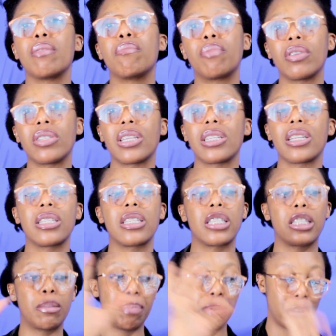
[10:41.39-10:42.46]
important is the
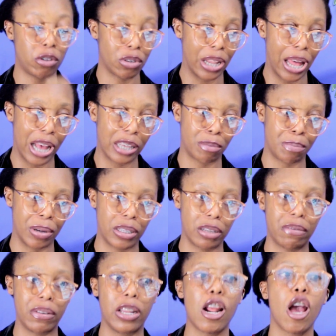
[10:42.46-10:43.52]
spiritual aspect
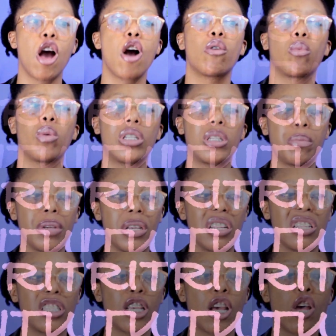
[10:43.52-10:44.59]
of it, which
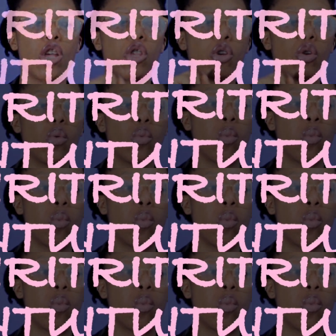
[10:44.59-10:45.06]
means you